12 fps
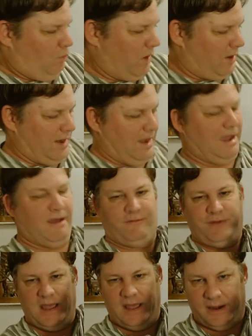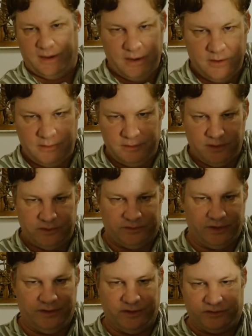Where I have had,
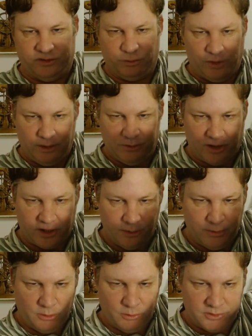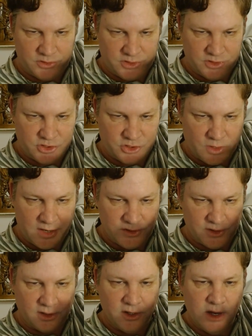see, this is what I'm talking about with this
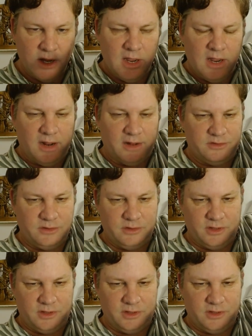distressing. It's